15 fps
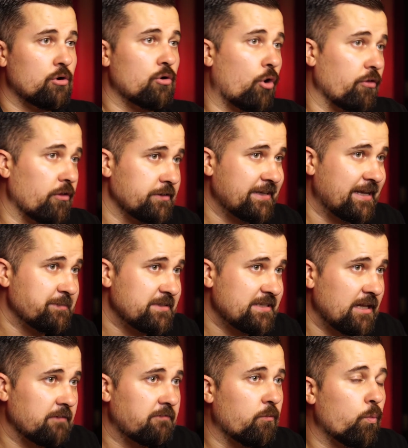Ronald
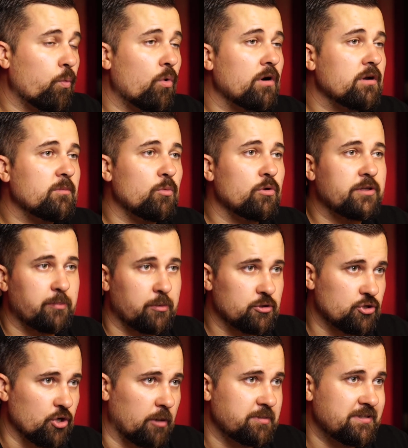himself worked multiple
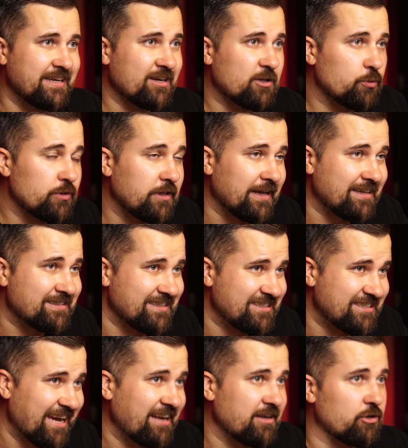jobs, including as a
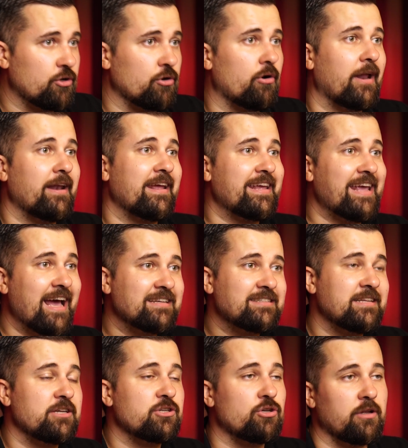janitor and a gas
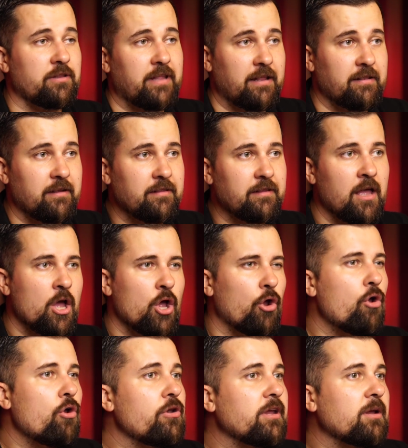station attendant,
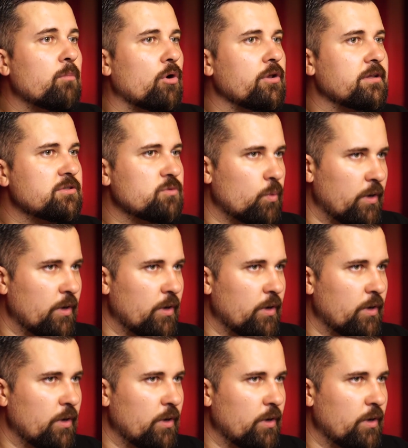earning modest